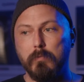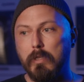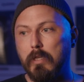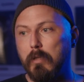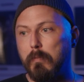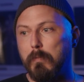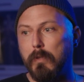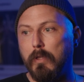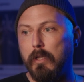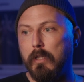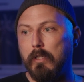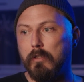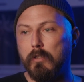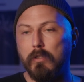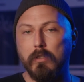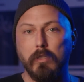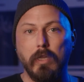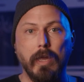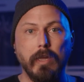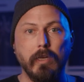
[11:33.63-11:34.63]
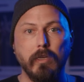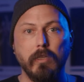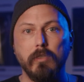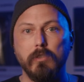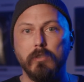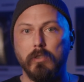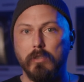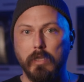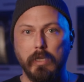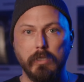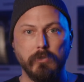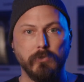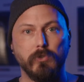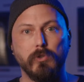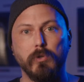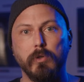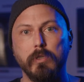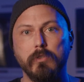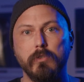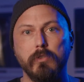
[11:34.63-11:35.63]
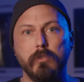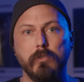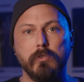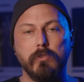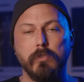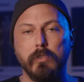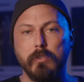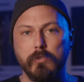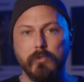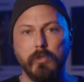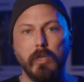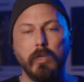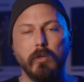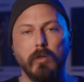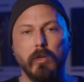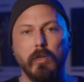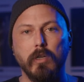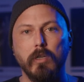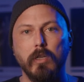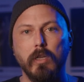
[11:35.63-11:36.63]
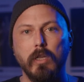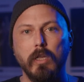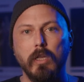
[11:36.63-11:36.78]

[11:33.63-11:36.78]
manipulate your lighting, your lens choices, etc.